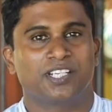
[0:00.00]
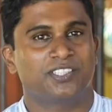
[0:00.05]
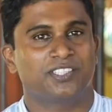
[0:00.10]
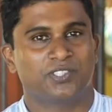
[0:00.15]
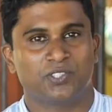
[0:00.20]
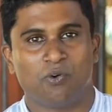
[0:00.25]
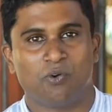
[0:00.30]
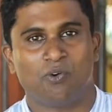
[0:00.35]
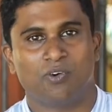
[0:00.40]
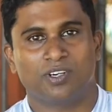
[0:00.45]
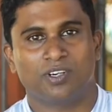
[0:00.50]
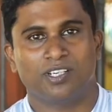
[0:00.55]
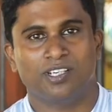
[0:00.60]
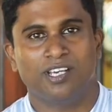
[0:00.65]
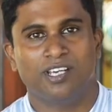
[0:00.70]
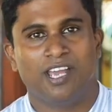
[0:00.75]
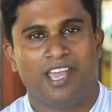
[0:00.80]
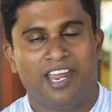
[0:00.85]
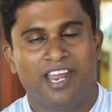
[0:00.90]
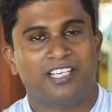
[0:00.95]
story,
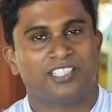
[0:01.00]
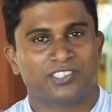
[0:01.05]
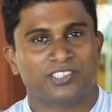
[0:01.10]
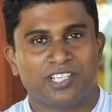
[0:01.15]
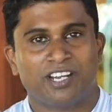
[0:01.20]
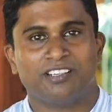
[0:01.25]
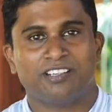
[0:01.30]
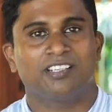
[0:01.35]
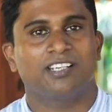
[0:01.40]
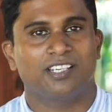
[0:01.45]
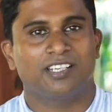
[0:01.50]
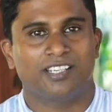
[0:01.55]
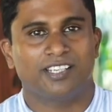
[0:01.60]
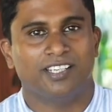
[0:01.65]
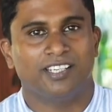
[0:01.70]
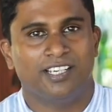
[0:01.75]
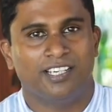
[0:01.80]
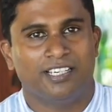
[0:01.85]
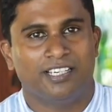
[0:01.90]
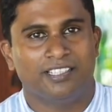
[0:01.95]
and suddenly
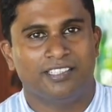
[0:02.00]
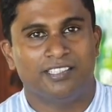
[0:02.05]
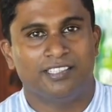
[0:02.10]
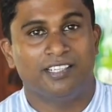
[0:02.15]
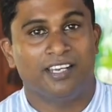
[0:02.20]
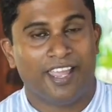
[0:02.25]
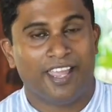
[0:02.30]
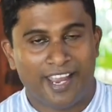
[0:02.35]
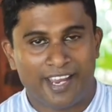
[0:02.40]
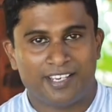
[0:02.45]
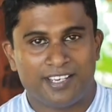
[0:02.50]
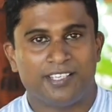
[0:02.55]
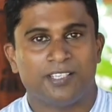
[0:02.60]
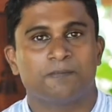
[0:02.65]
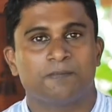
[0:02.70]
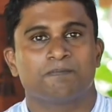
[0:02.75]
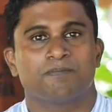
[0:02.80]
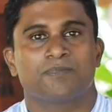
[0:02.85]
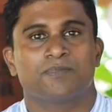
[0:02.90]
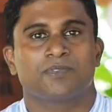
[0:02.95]
the lady
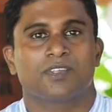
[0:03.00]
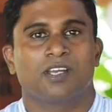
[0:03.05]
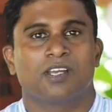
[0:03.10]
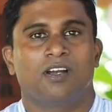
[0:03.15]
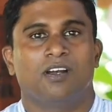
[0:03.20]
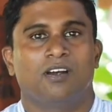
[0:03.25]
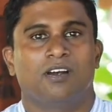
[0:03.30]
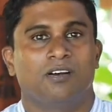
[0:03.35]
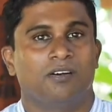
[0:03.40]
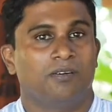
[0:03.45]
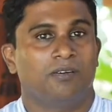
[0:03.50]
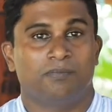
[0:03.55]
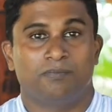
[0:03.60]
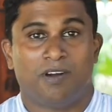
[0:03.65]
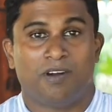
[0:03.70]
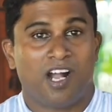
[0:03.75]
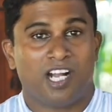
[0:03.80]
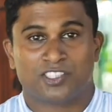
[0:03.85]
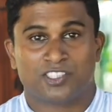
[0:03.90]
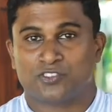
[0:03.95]
uh,
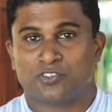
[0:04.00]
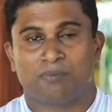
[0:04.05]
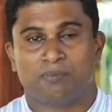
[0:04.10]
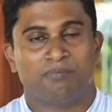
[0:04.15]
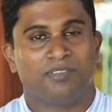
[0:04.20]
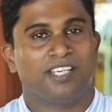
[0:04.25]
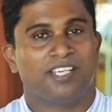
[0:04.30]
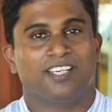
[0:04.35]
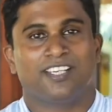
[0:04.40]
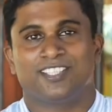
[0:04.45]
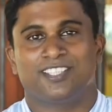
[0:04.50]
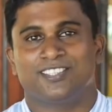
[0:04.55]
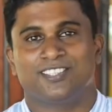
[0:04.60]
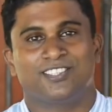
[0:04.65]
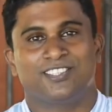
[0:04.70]
asked from me,